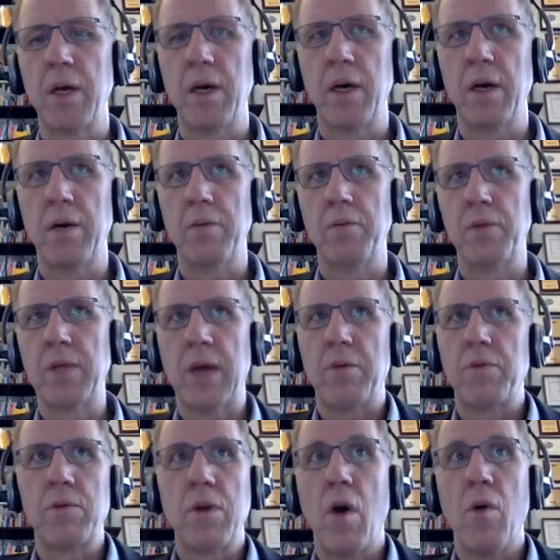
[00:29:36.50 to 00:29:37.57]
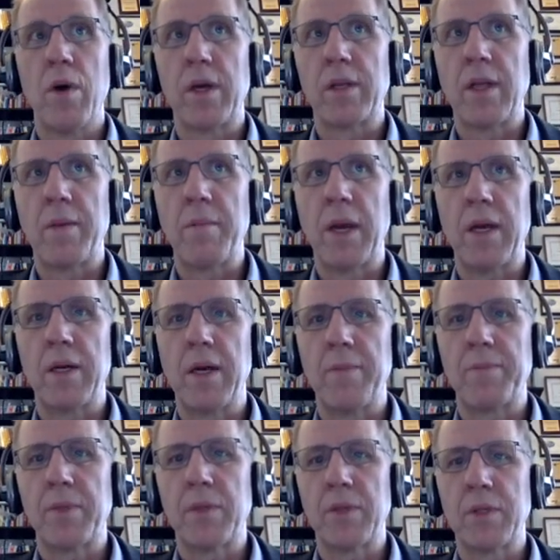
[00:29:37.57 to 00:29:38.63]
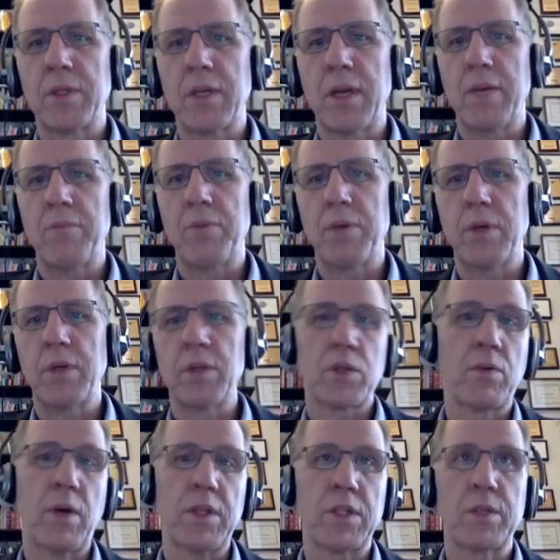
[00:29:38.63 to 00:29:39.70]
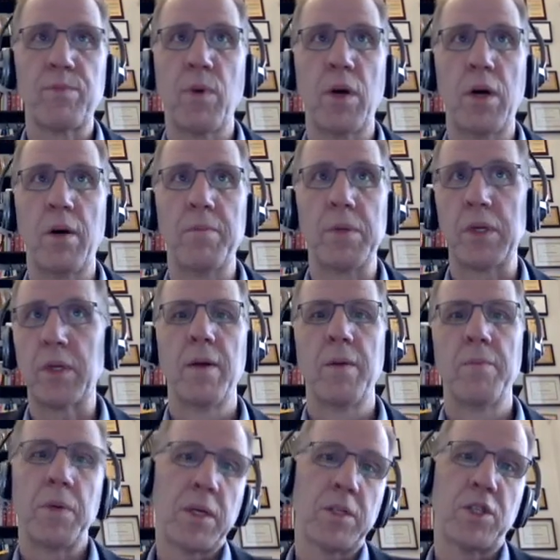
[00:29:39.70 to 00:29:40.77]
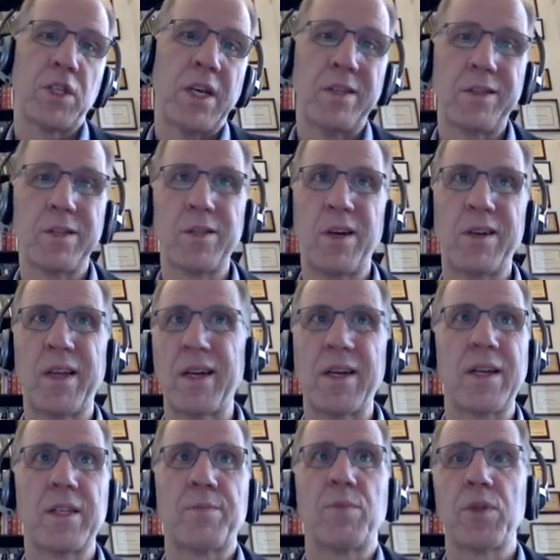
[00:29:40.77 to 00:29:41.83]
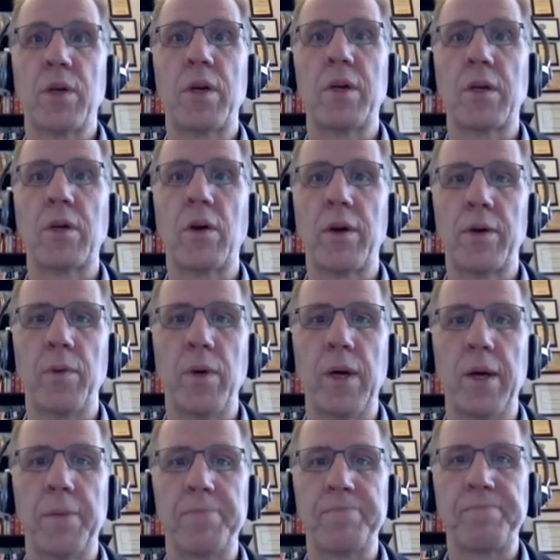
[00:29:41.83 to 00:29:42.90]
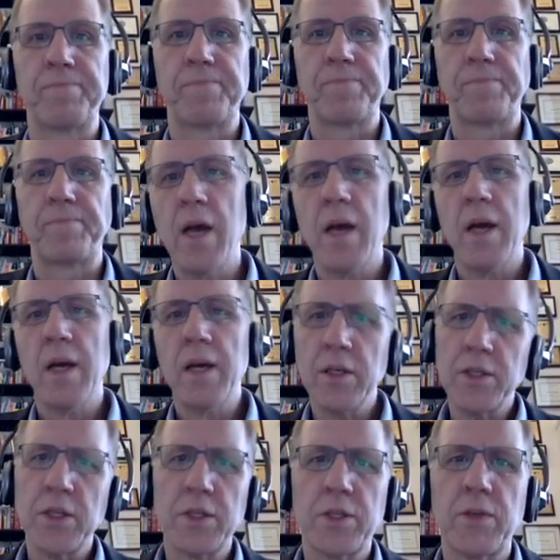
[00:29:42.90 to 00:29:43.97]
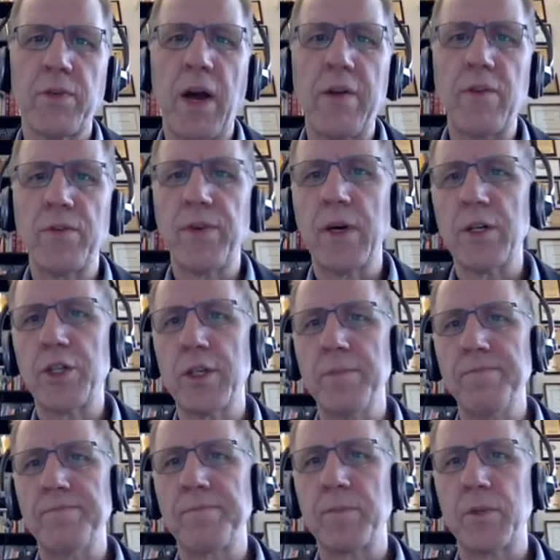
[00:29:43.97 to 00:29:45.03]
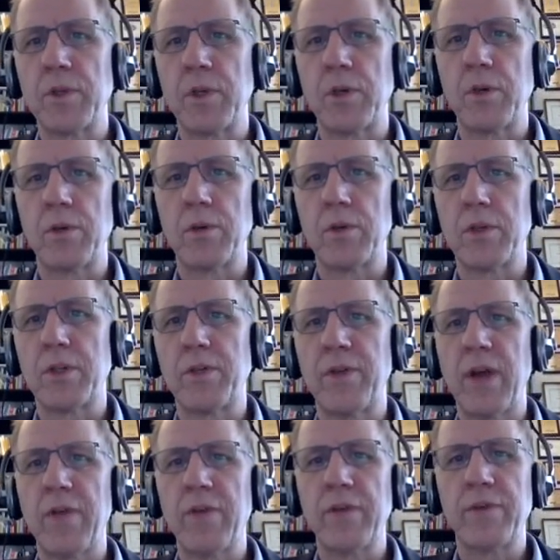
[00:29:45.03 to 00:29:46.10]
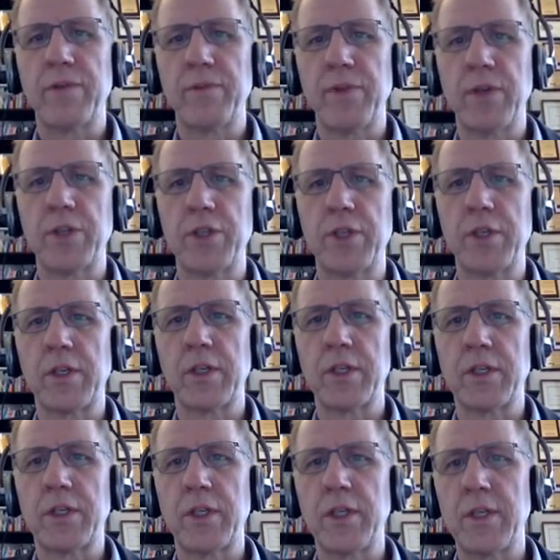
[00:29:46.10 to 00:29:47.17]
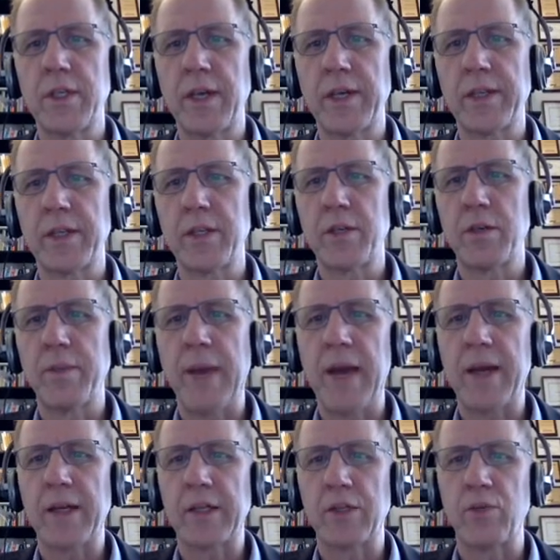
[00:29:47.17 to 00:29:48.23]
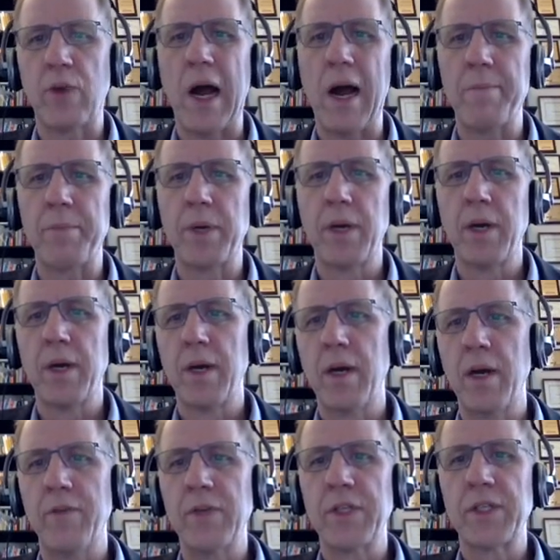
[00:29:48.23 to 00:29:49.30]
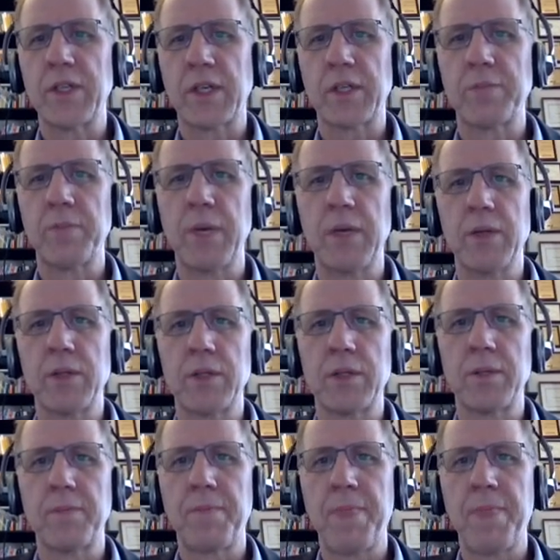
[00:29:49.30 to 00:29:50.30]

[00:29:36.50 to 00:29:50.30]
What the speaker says: without knowing they made it up to this time period is quite small because chances are that customer's already gone away. Here's the survivor function. So the survivor function you're going to see takes a dramatic drop every 6 months.